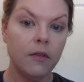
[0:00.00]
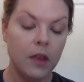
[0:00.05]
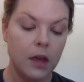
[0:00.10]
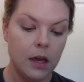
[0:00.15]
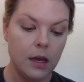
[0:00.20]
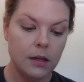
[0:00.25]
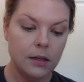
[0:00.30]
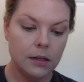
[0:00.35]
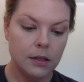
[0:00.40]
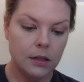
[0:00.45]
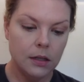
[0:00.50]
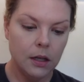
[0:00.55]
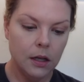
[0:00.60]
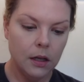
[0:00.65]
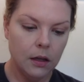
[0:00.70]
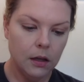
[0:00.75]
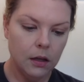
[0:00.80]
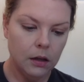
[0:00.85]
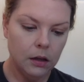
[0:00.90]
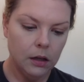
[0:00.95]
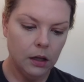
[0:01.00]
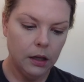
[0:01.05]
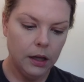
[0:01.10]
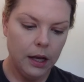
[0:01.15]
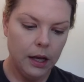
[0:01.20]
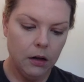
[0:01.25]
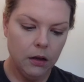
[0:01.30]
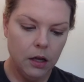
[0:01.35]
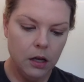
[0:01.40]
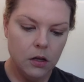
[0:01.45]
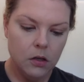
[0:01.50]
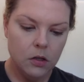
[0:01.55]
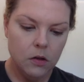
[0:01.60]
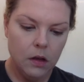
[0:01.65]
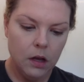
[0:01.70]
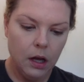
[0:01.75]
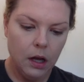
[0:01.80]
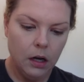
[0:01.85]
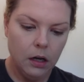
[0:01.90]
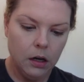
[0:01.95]
these, the lighter that you do
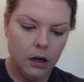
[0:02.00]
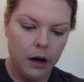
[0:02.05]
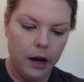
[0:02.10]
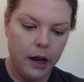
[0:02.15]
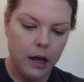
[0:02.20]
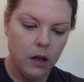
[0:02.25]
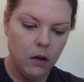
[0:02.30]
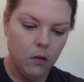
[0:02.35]
the under eye,